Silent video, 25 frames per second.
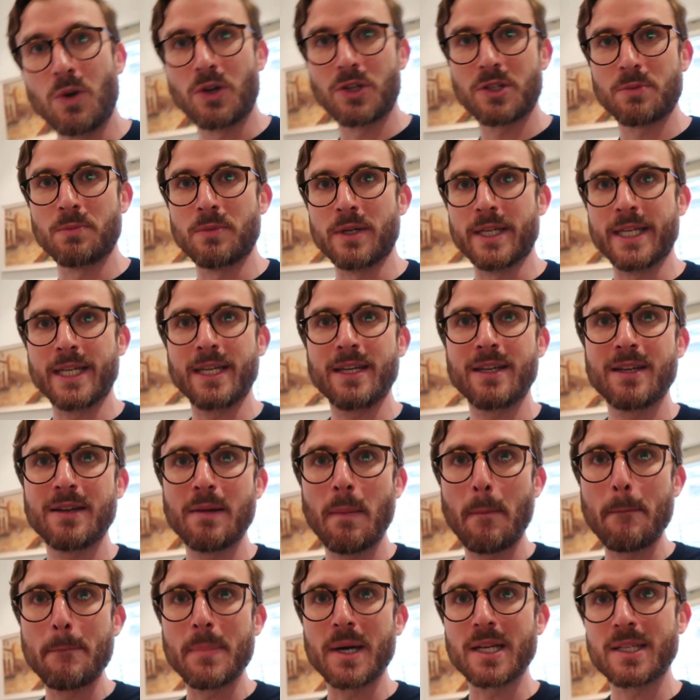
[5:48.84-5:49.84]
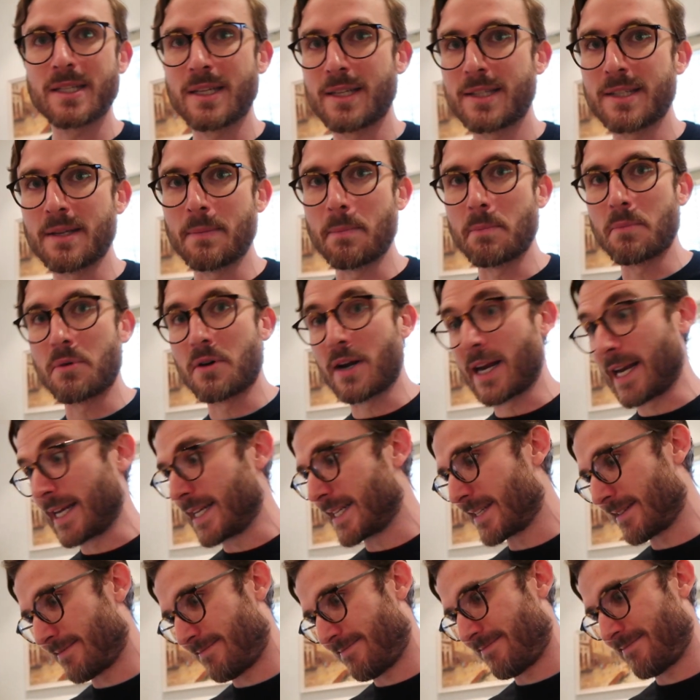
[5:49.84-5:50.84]
watch me butter some bread.
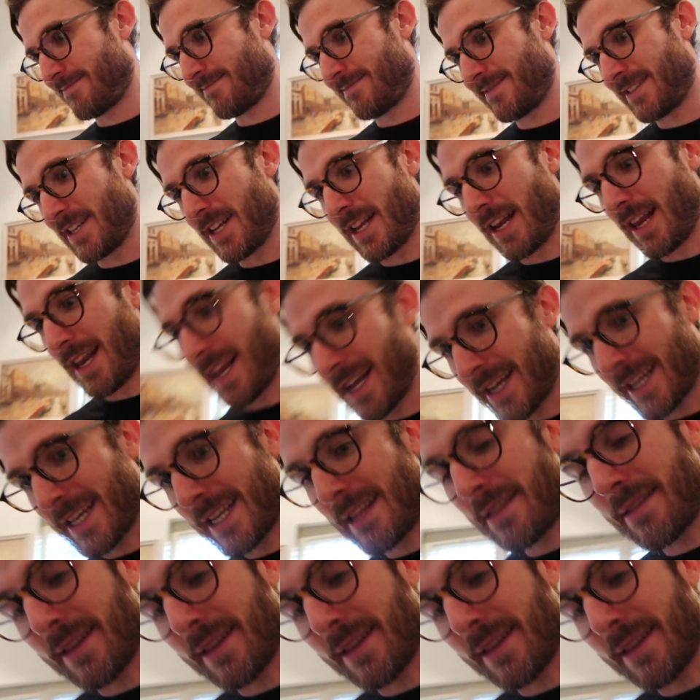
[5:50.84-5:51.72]
Yeah, lucky